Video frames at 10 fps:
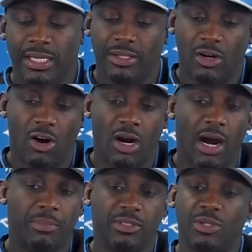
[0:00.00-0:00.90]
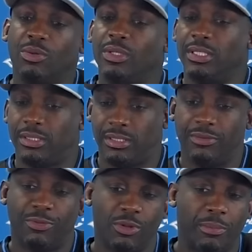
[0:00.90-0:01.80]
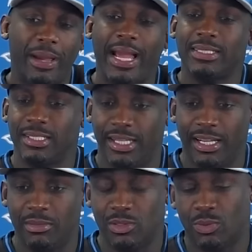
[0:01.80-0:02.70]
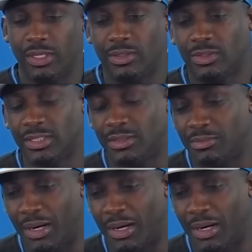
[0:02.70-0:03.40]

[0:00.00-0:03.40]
there are opportunities for the passing game as well. Since of my